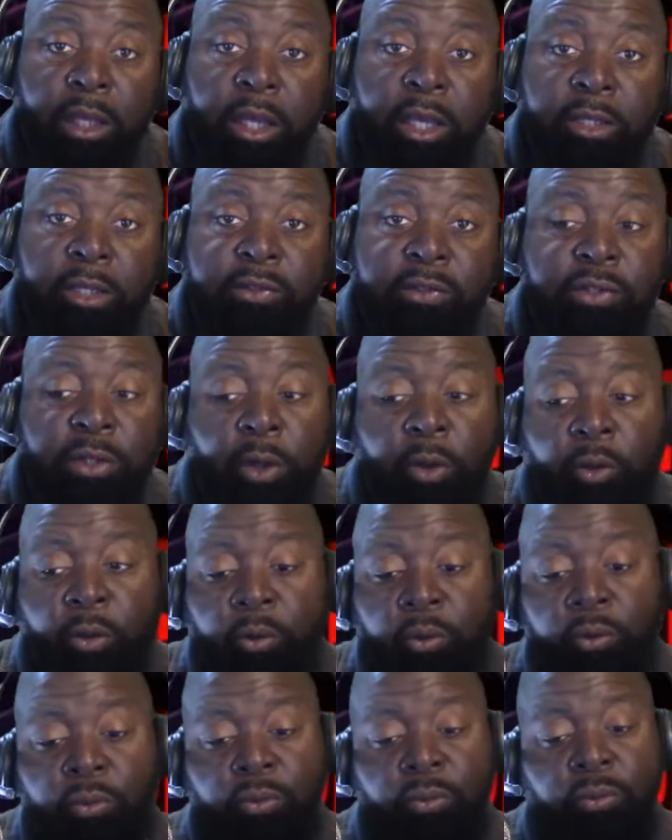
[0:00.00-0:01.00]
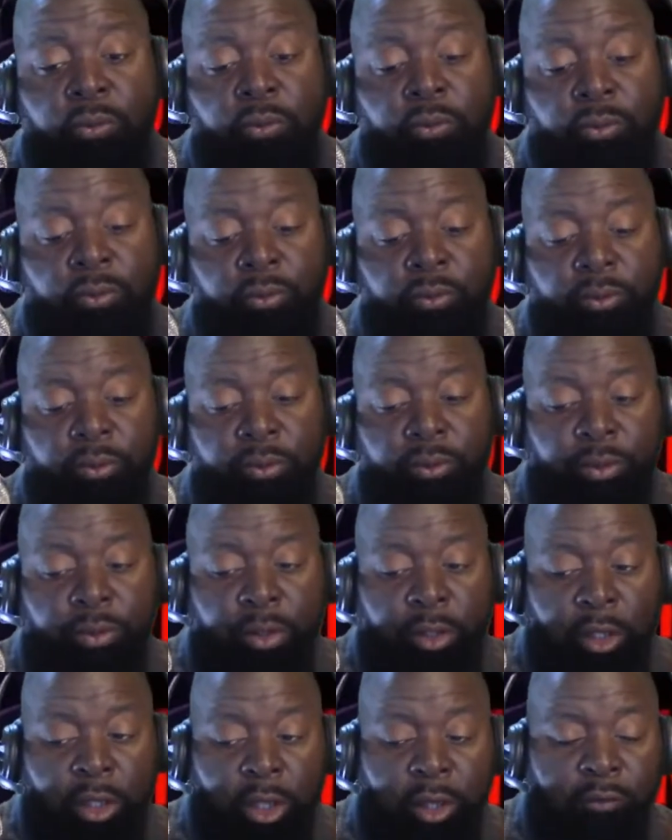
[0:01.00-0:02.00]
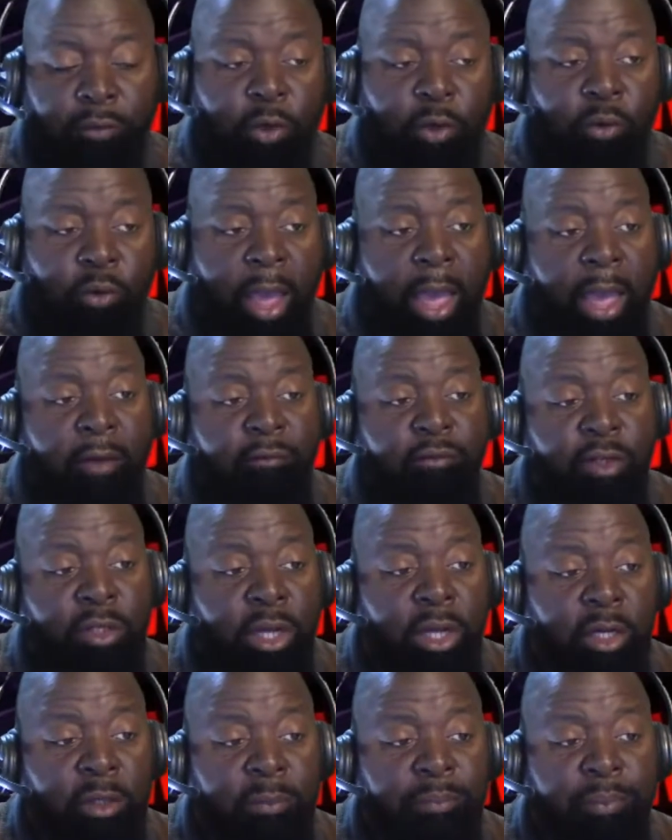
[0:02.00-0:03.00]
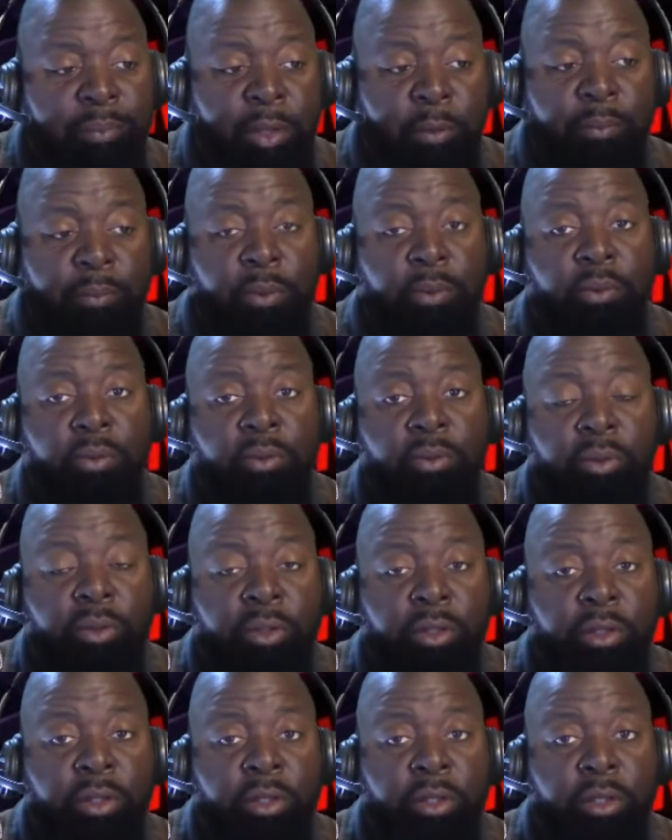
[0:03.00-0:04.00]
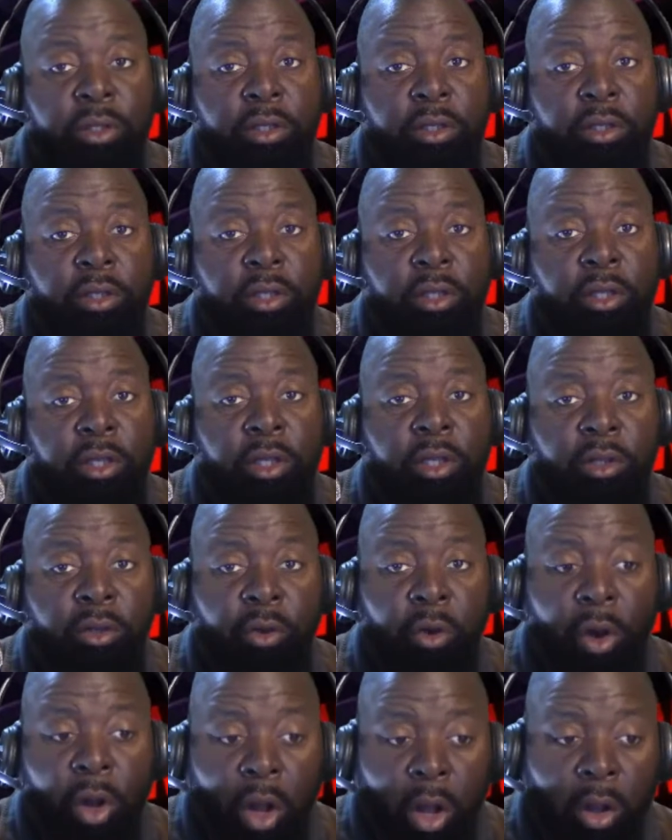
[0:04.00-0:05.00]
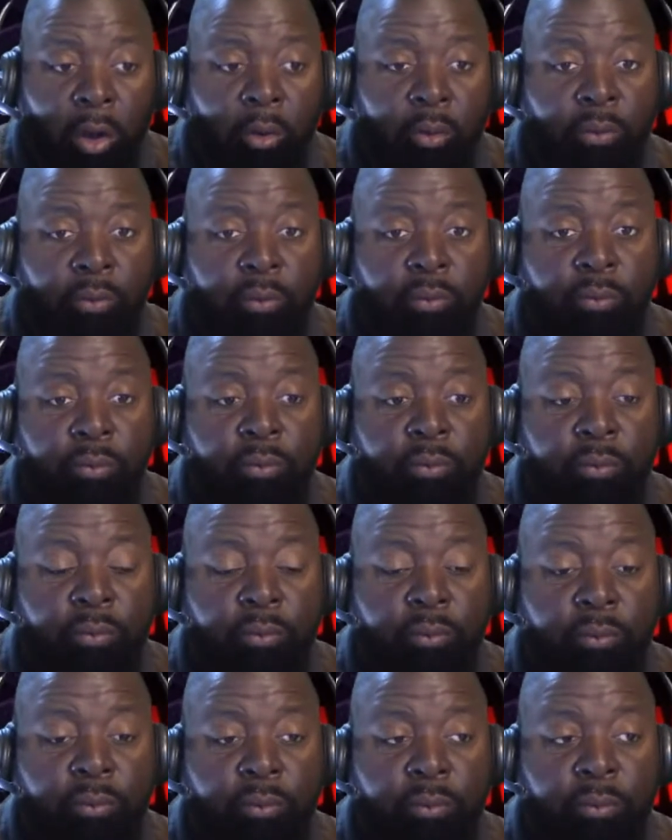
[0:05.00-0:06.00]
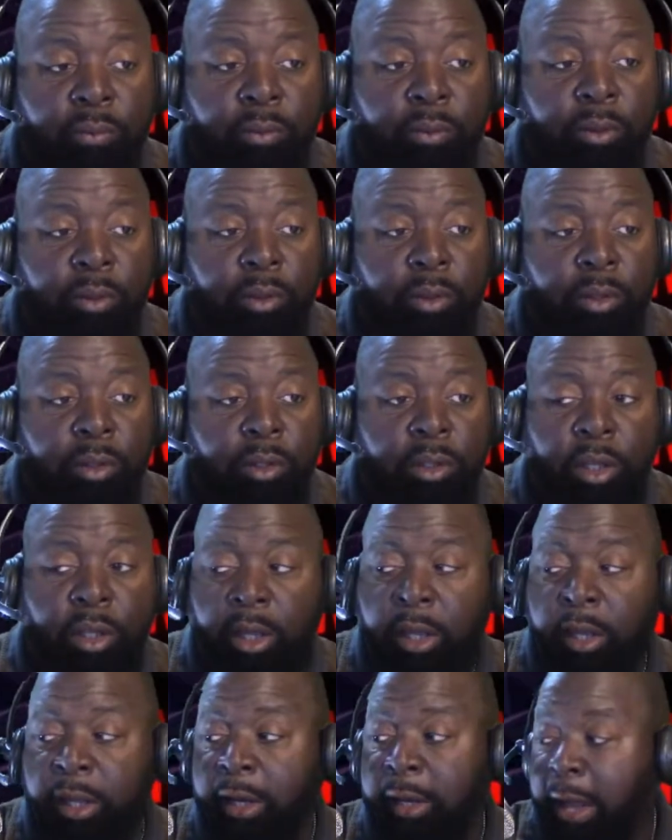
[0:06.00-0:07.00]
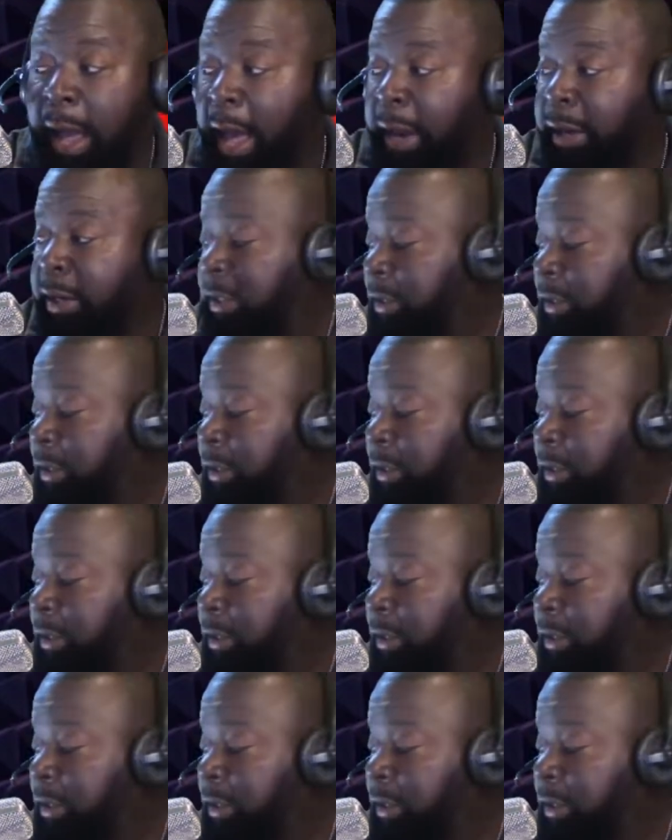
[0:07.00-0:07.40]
And so if you have young people in your home, and a lot